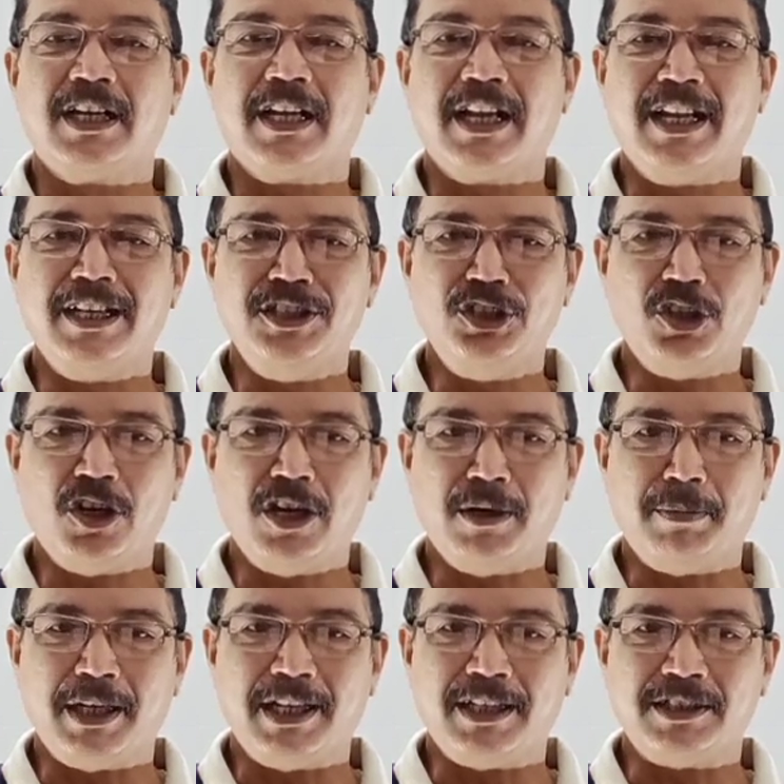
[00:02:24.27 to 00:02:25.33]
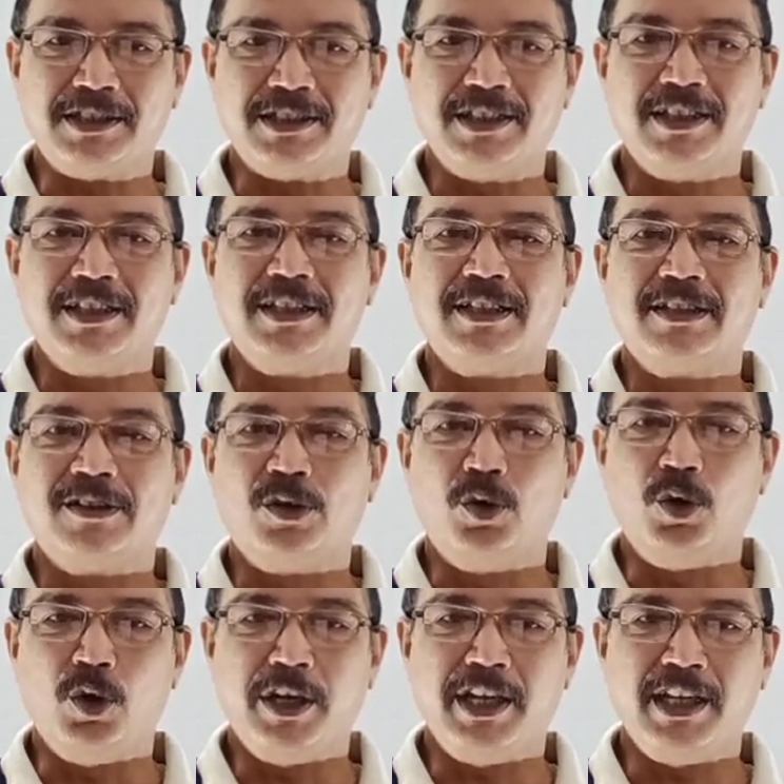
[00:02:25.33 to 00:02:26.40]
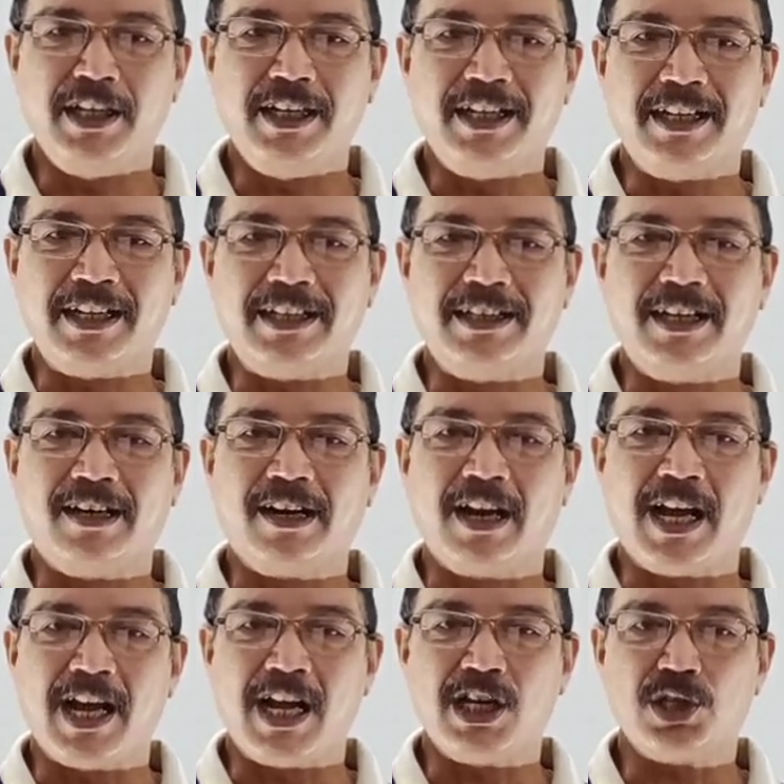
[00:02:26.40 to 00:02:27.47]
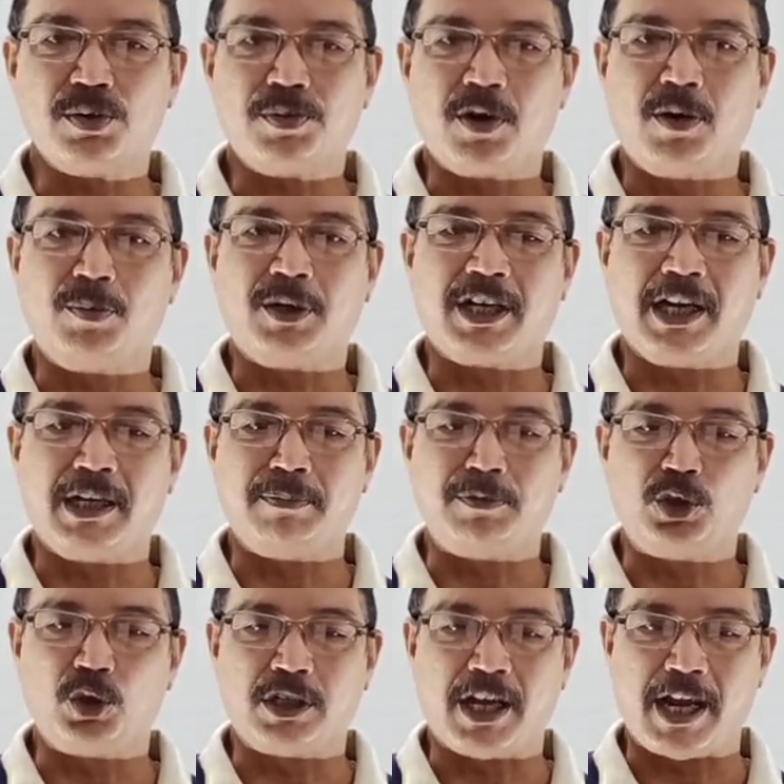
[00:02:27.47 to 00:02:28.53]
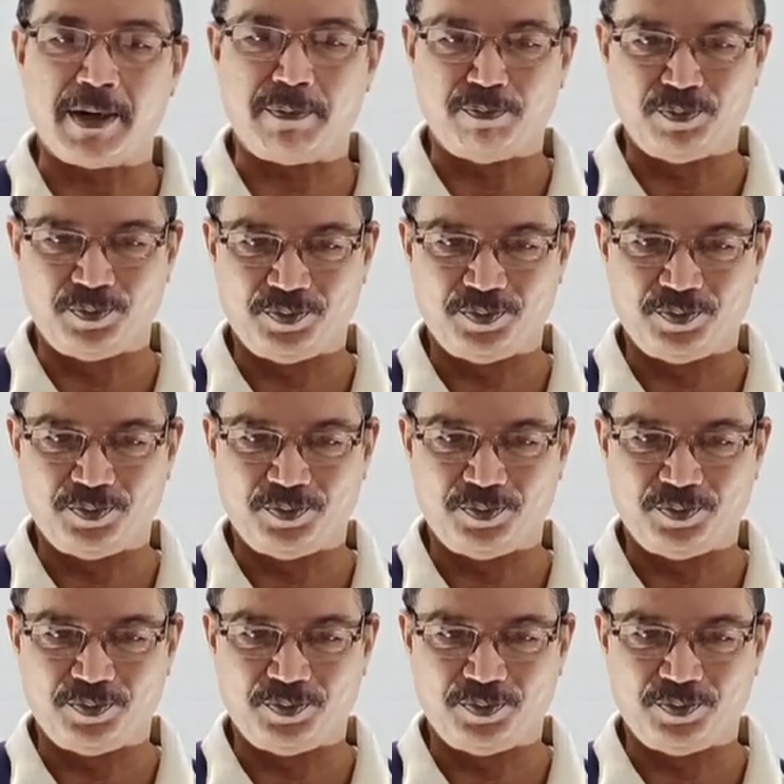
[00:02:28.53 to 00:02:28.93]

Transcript: enjoyments going in the class from time to time.